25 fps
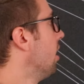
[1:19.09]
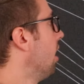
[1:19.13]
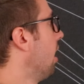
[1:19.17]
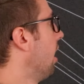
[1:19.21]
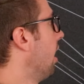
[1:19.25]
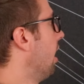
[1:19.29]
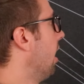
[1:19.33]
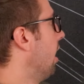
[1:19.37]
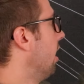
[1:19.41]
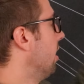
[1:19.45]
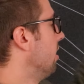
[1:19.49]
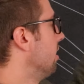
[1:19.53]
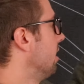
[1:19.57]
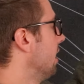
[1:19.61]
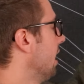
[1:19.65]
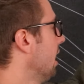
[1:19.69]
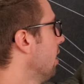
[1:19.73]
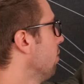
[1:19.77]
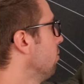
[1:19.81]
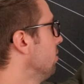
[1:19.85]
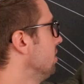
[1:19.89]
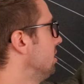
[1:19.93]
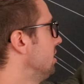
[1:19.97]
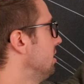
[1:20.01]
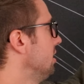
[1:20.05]
And here
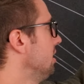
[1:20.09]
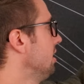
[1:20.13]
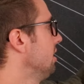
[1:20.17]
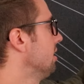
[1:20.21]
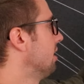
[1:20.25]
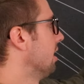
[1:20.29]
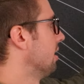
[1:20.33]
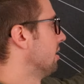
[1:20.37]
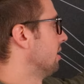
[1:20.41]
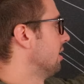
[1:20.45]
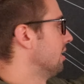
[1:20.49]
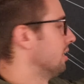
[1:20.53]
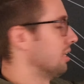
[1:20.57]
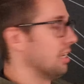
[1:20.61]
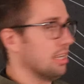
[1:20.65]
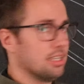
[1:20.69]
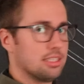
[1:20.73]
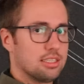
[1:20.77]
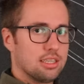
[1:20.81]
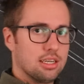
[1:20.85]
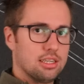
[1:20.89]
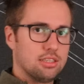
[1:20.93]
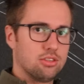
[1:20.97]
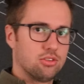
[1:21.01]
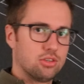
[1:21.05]
we see that
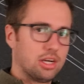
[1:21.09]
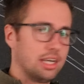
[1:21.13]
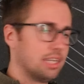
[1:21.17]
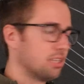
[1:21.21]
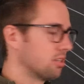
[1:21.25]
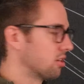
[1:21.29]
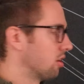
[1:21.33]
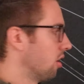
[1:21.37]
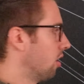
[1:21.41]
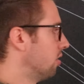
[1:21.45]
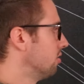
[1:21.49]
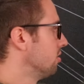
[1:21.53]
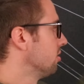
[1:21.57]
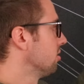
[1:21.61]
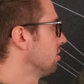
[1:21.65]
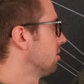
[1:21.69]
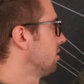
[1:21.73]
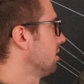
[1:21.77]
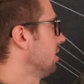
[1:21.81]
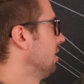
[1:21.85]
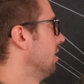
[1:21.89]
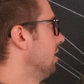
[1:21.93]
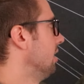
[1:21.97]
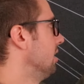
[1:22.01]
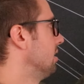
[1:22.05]
it's a drain current
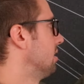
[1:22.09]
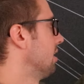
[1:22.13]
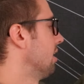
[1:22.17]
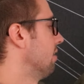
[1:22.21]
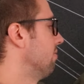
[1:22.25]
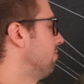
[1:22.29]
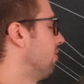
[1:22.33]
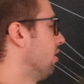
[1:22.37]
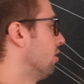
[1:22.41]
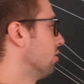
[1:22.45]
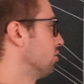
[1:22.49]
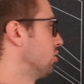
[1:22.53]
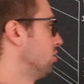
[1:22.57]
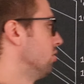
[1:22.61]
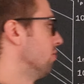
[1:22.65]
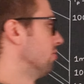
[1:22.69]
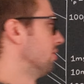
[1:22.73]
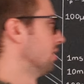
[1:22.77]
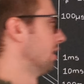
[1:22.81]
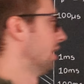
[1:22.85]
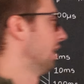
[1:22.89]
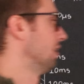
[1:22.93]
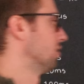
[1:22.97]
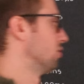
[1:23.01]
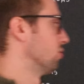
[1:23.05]
is a function of the
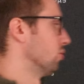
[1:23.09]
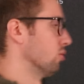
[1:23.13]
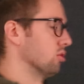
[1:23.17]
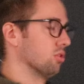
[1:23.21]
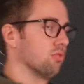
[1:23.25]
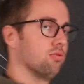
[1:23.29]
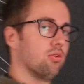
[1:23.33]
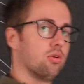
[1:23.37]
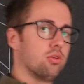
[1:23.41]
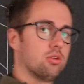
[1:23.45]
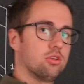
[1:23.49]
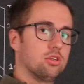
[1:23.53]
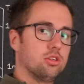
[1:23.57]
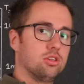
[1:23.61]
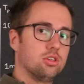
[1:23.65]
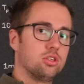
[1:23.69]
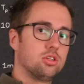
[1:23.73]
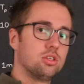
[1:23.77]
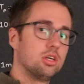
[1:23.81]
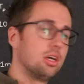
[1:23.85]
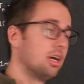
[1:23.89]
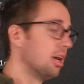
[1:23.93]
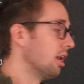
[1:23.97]
gate source voltage.